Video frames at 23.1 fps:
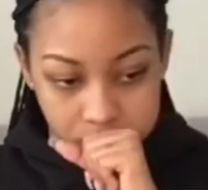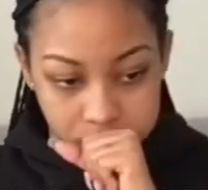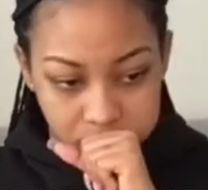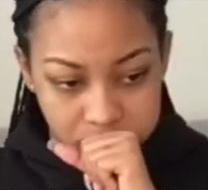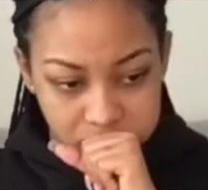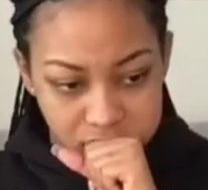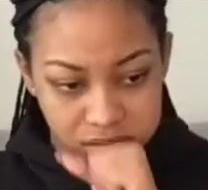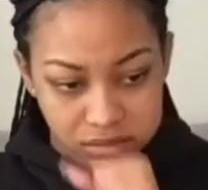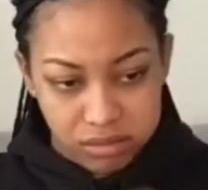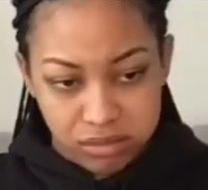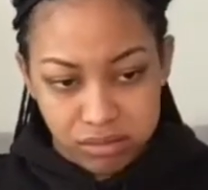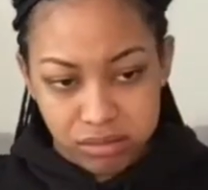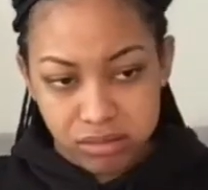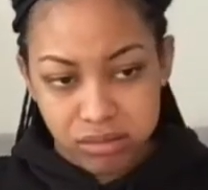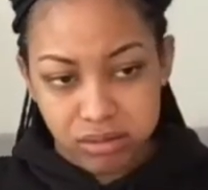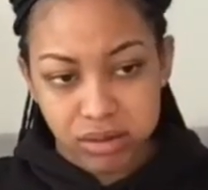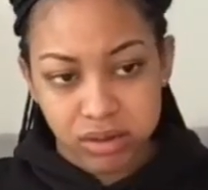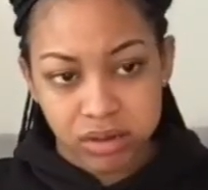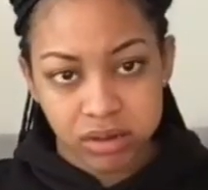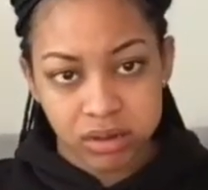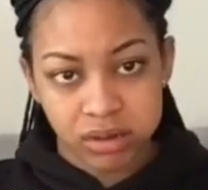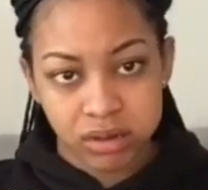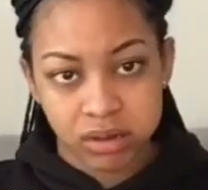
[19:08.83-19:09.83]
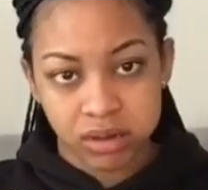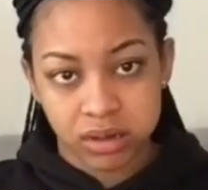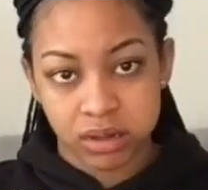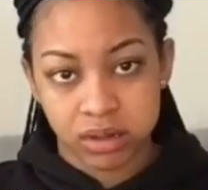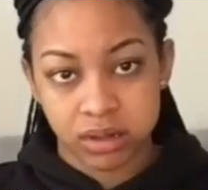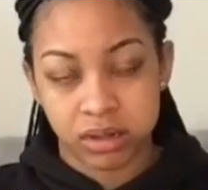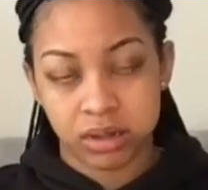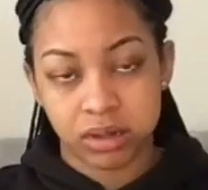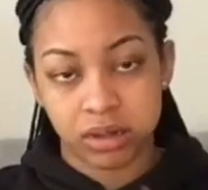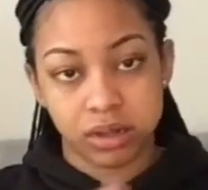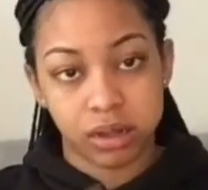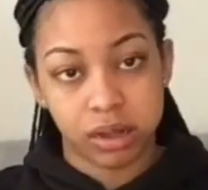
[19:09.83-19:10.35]
Ooh,
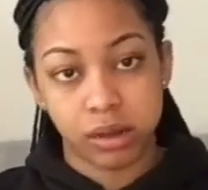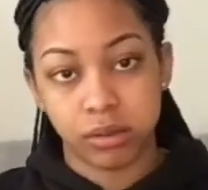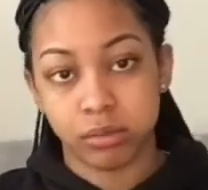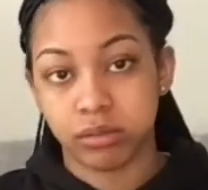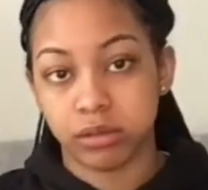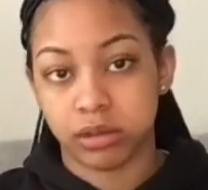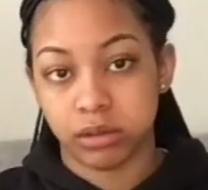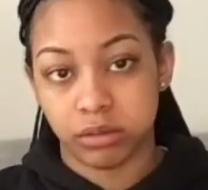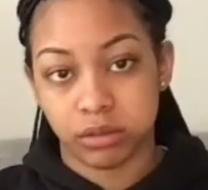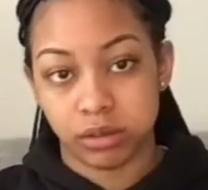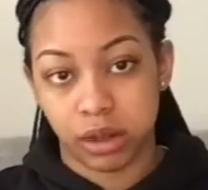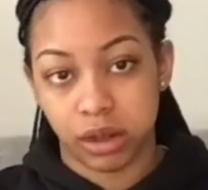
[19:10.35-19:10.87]
I'm so sorry.